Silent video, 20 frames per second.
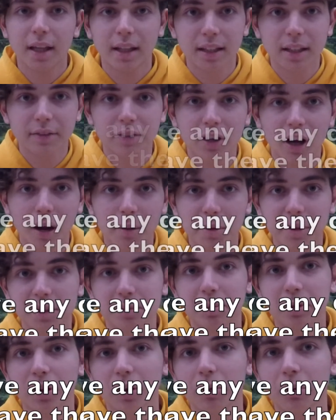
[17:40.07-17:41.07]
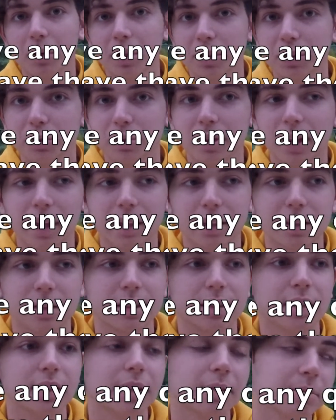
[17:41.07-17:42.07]
Leave comments below what you would like to
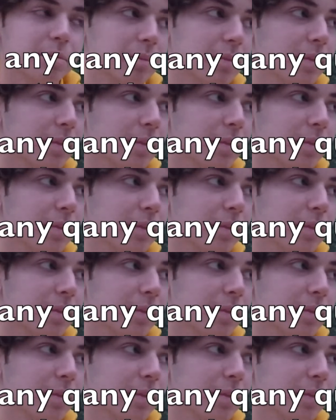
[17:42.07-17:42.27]
see.